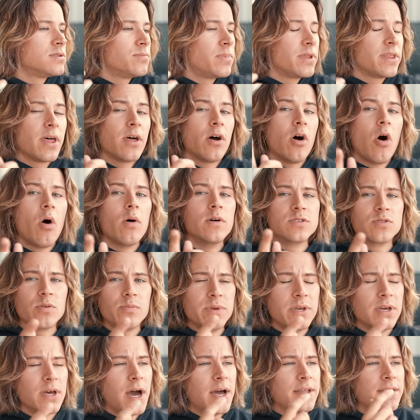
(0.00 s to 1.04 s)
but that always will
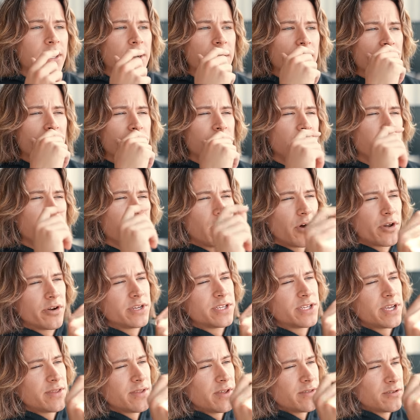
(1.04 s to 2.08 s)
be an identity in me, but
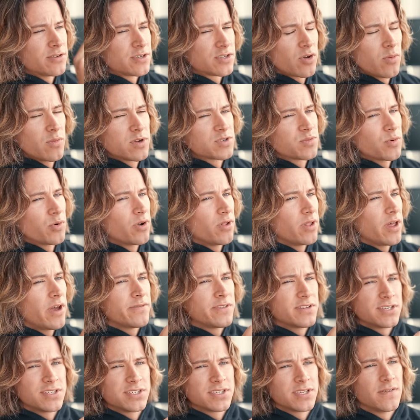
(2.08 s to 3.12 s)
understand that there's so much more to
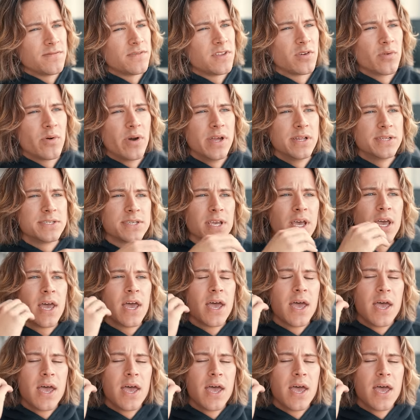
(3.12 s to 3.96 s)
life than just lifting weights.